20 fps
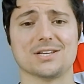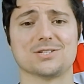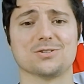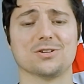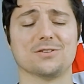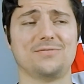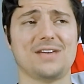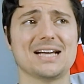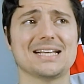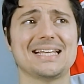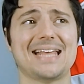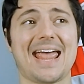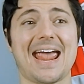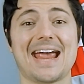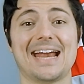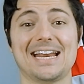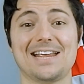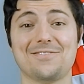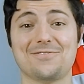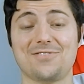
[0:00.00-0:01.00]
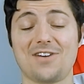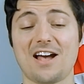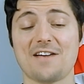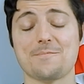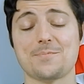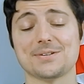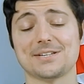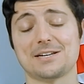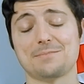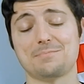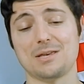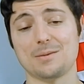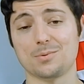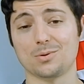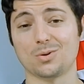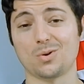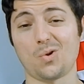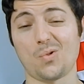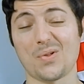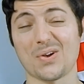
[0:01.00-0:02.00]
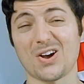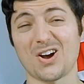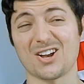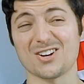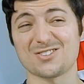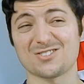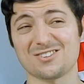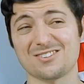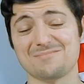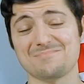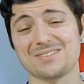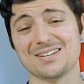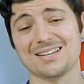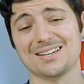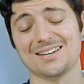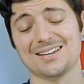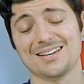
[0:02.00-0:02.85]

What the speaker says: so the fact that 85% of people are holding on to him,